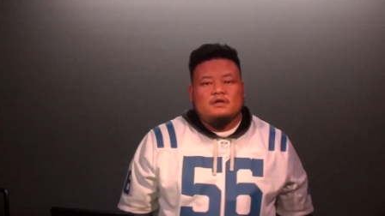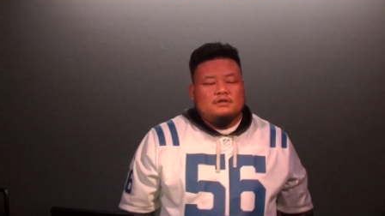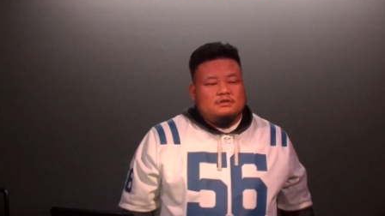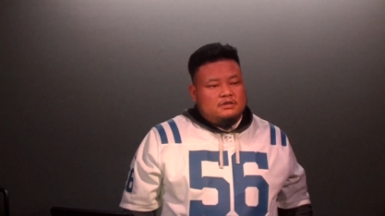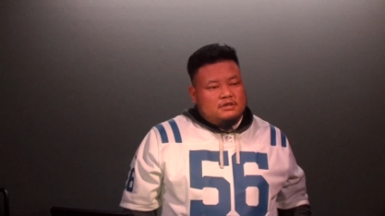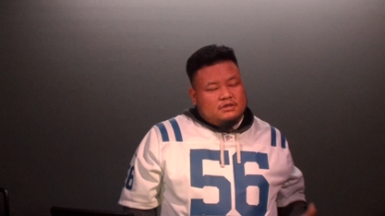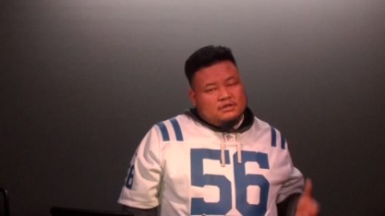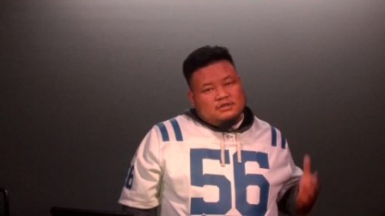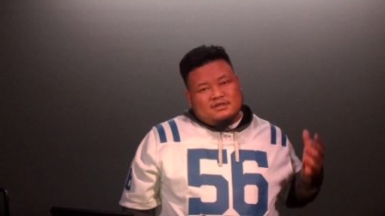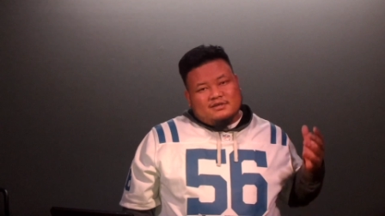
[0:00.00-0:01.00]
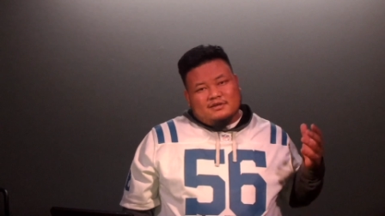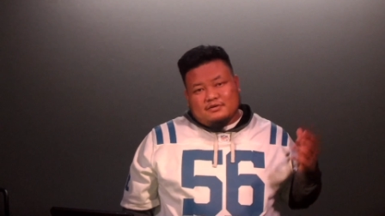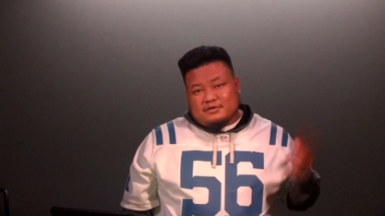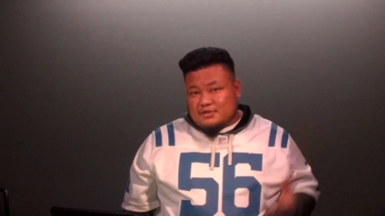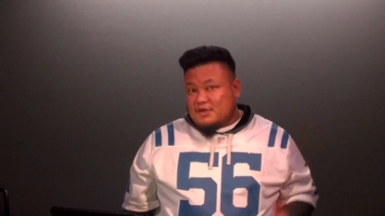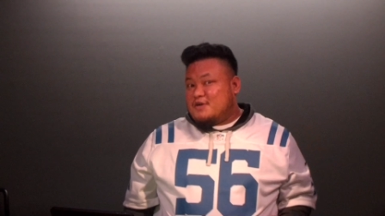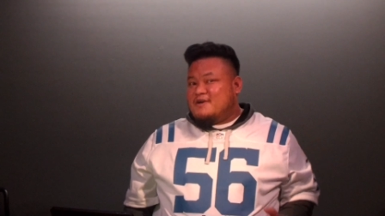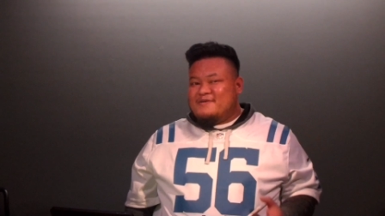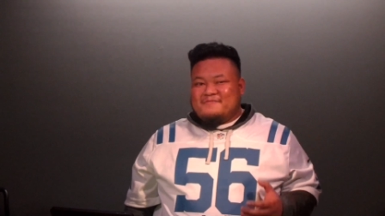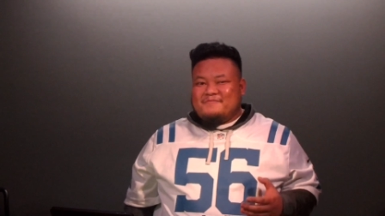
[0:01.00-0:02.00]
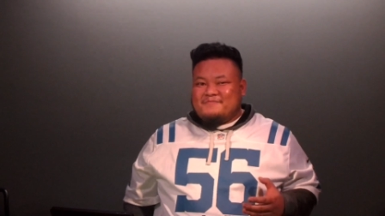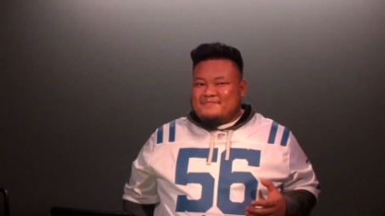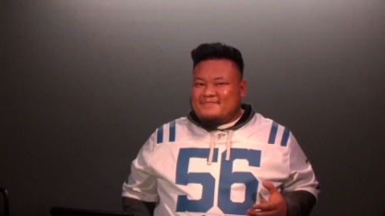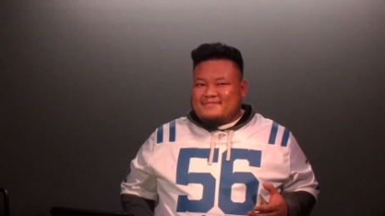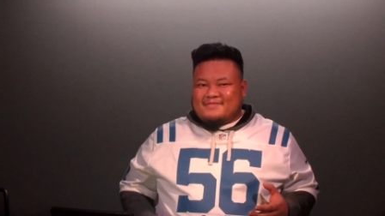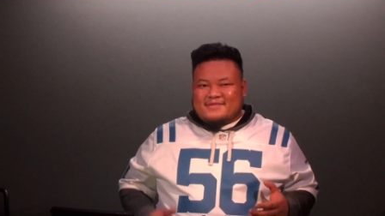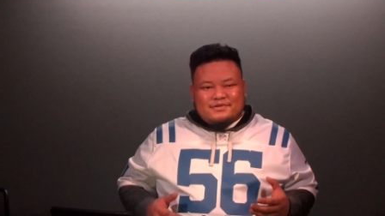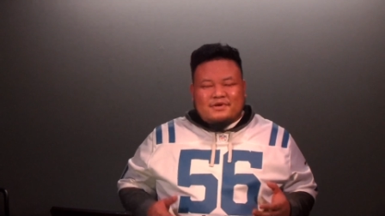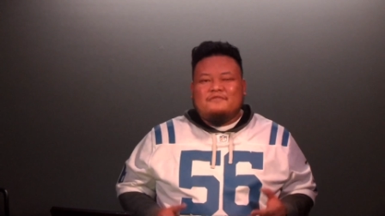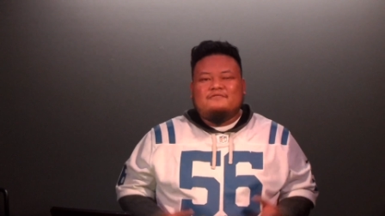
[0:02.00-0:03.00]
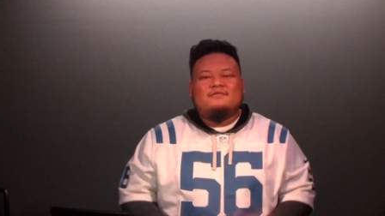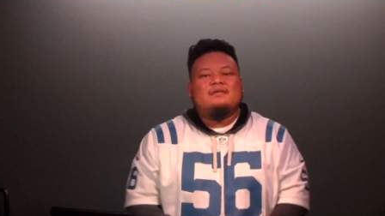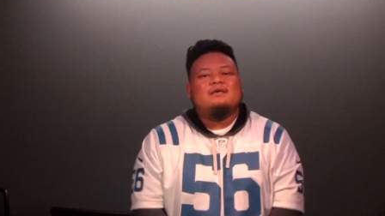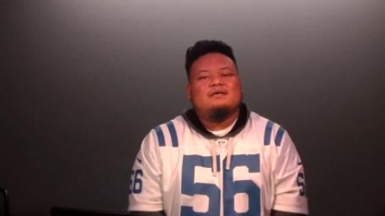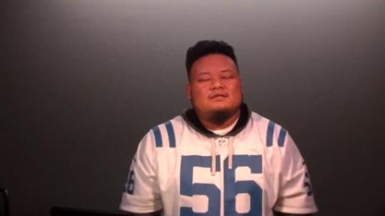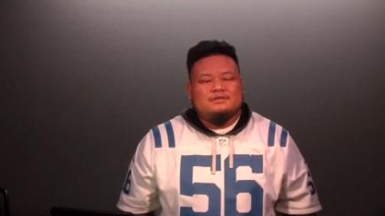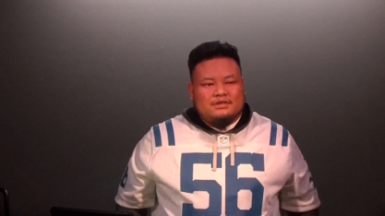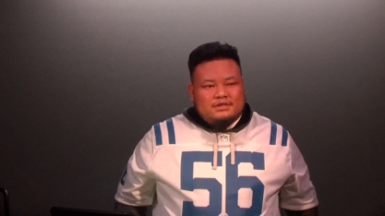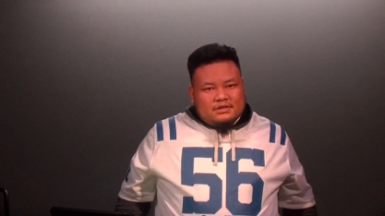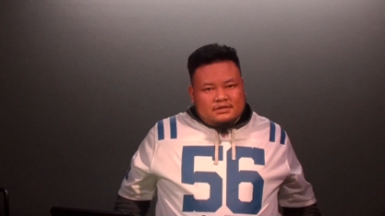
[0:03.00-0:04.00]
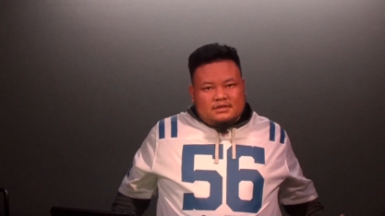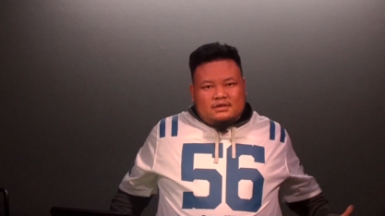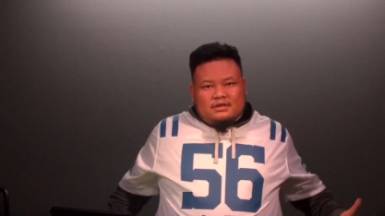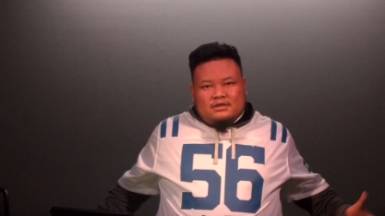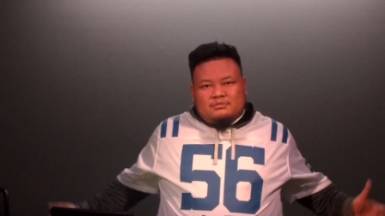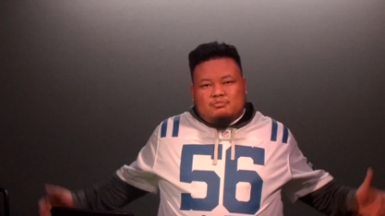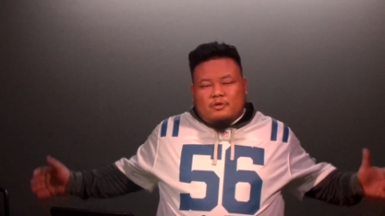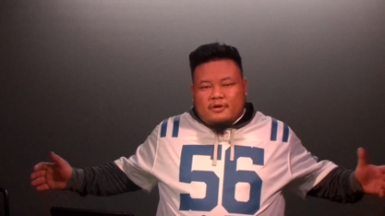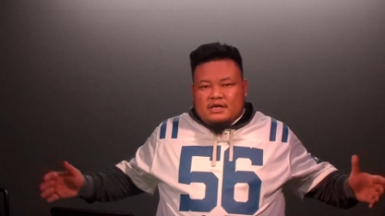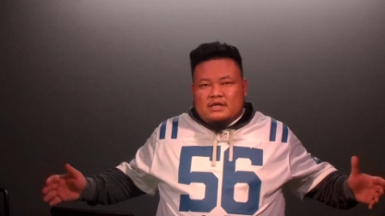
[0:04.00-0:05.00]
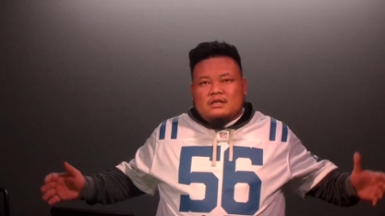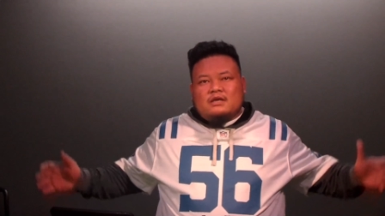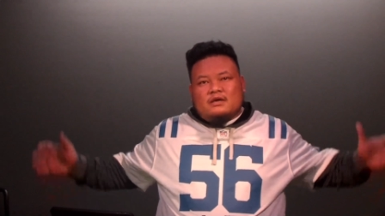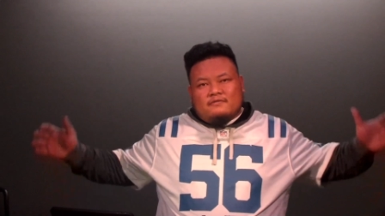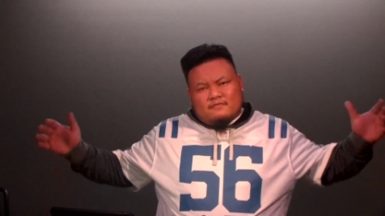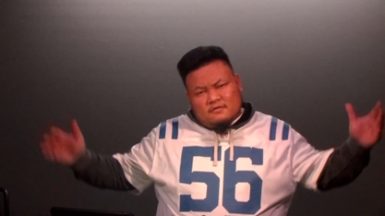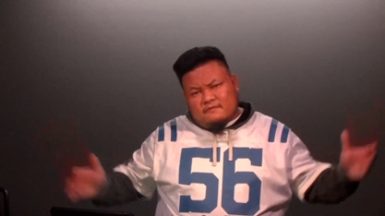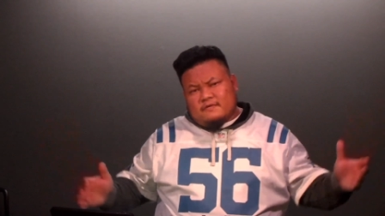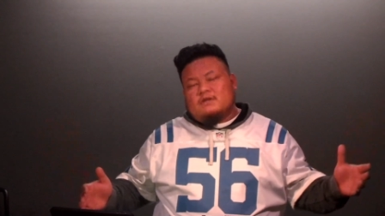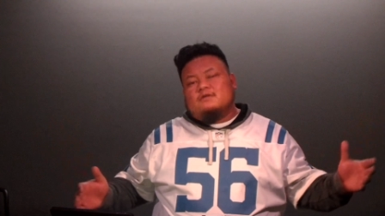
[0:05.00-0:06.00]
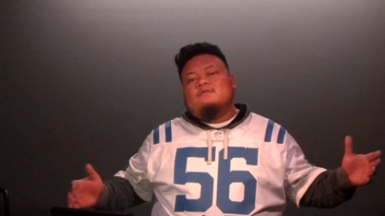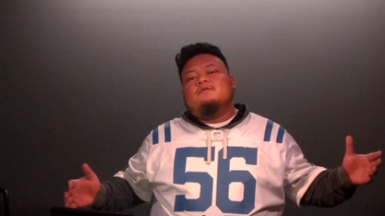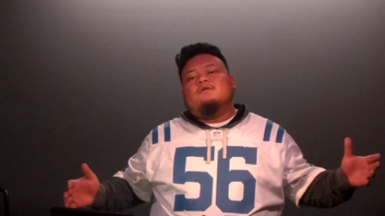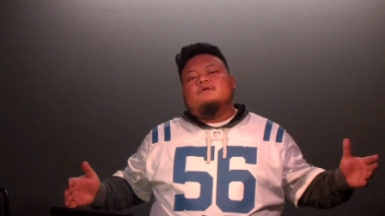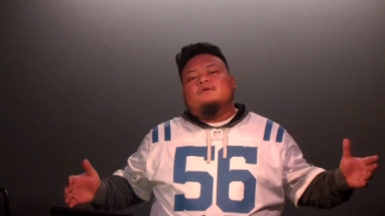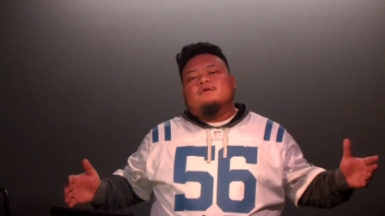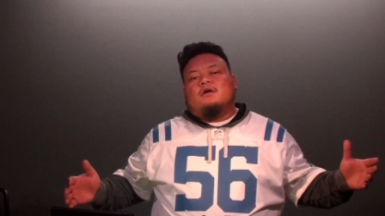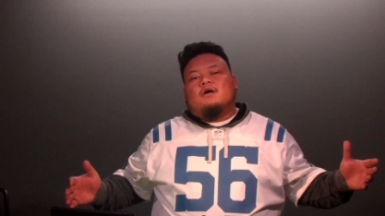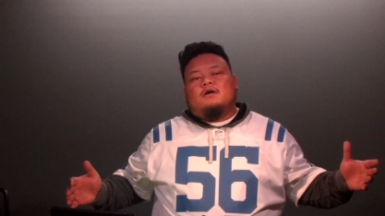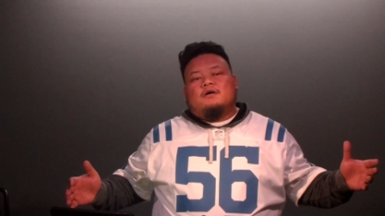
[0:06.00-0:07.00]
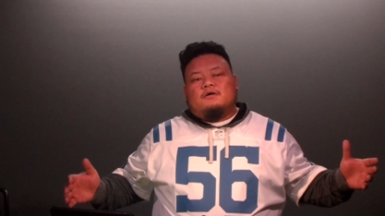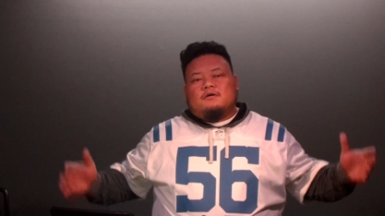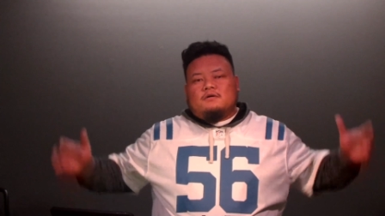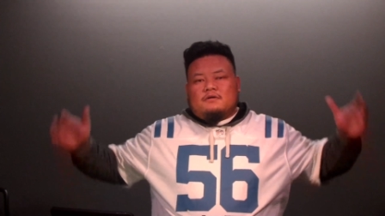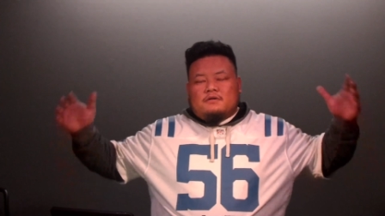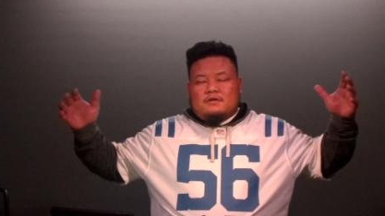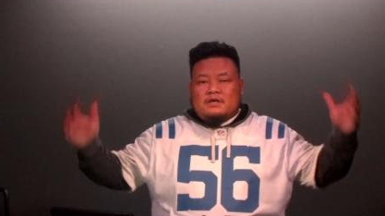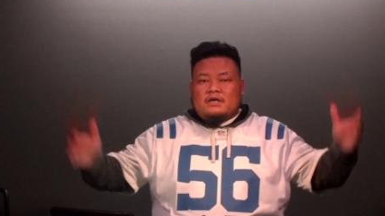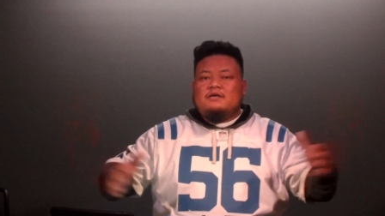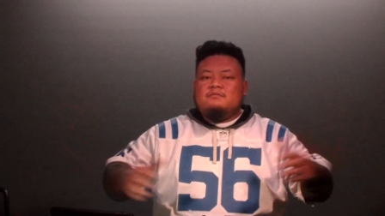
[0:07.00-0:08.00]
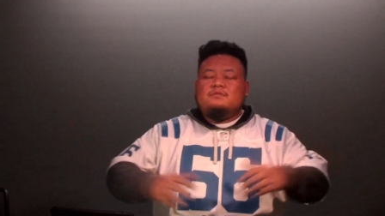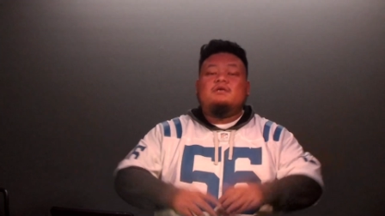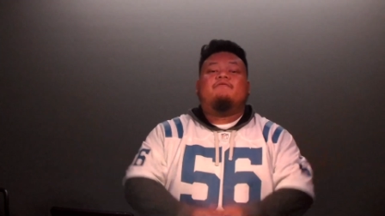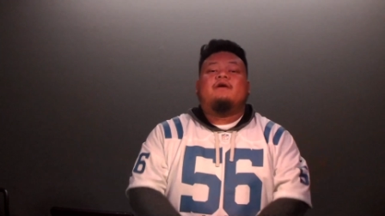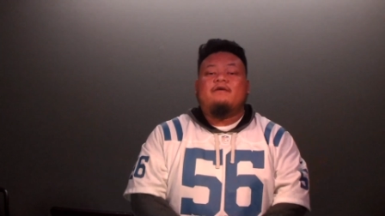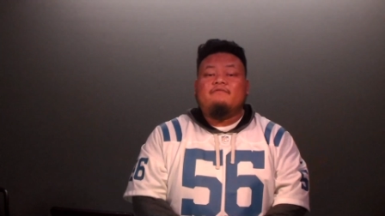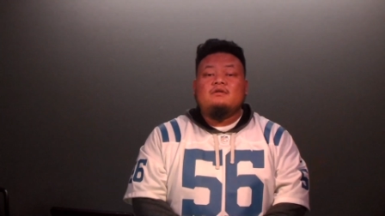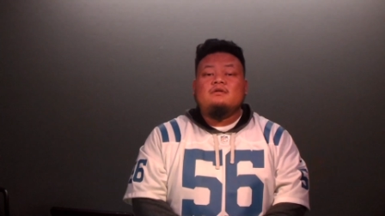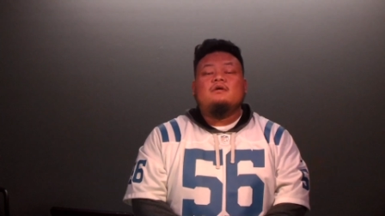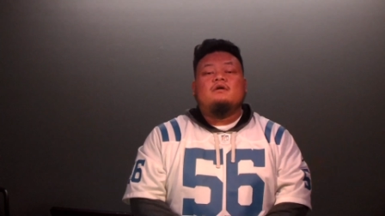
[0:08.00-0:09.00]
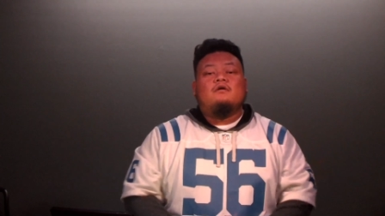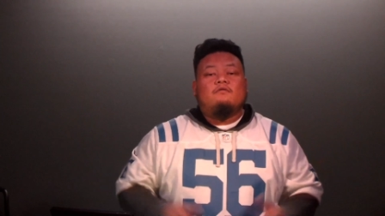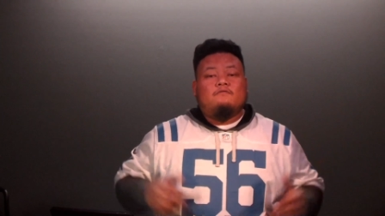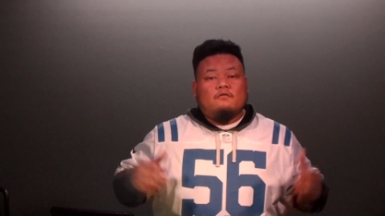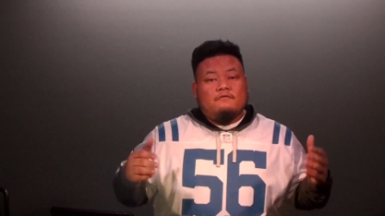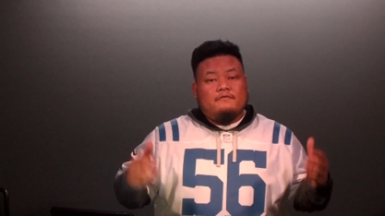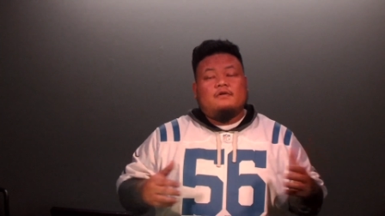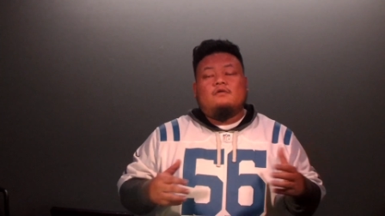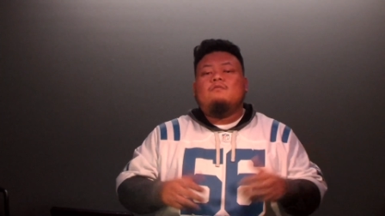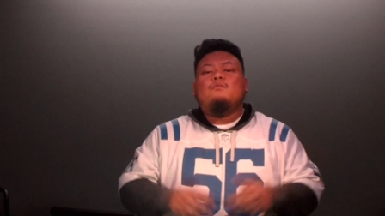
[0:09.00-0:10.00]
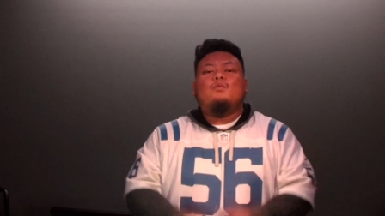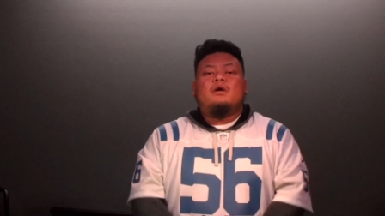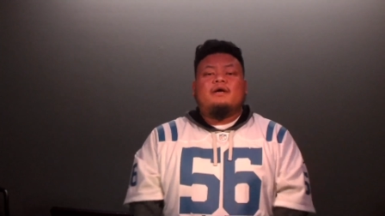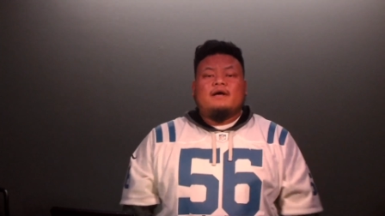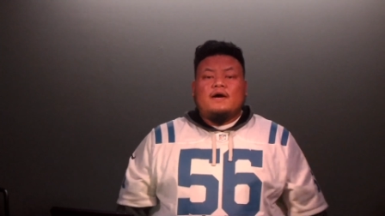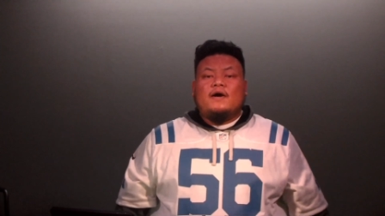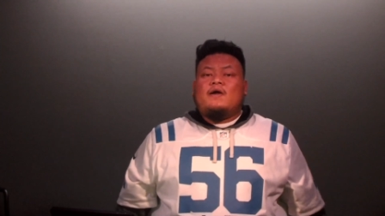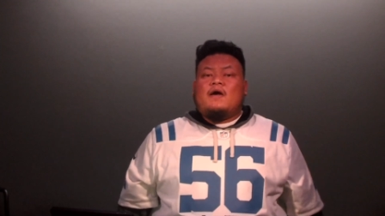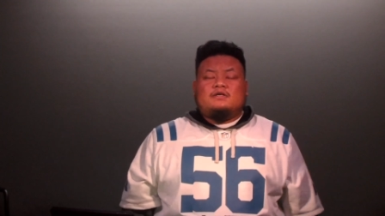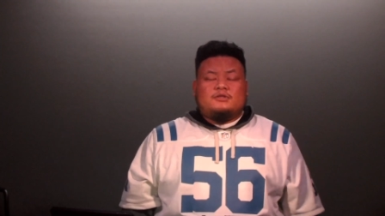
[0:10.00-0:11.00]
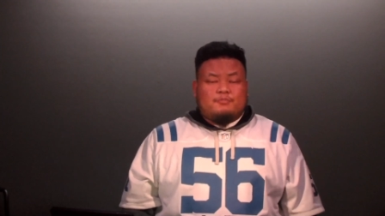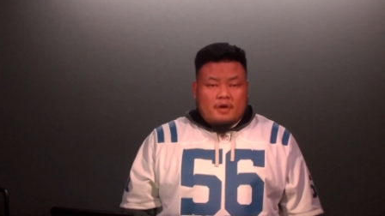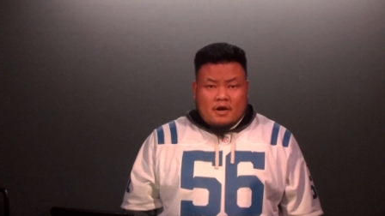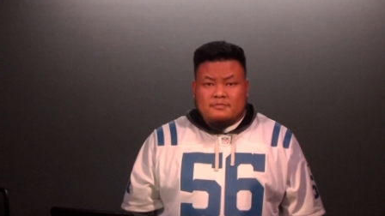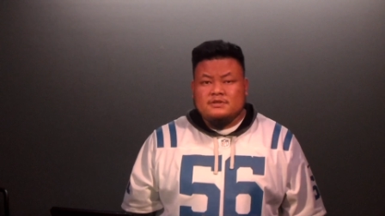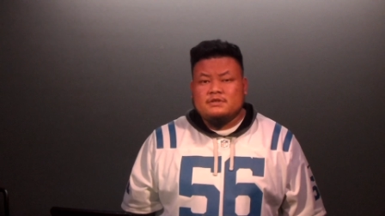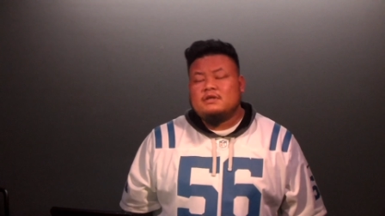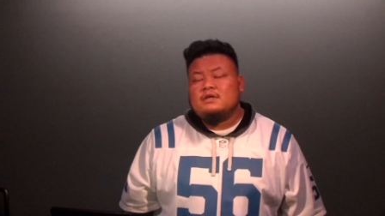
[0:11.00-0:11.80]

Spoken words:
Jesus is starting stuff. Jesus is bringing and fulfill the kingdoms of heaven, fulfill what God has promised